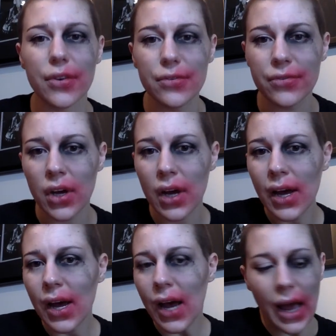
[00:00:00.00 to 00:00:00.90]
of
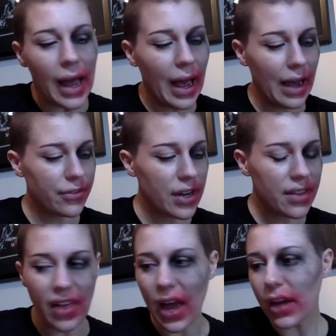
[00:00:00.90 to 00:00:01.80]

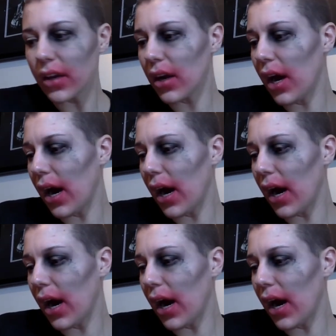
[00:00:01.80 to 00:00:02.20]
everything.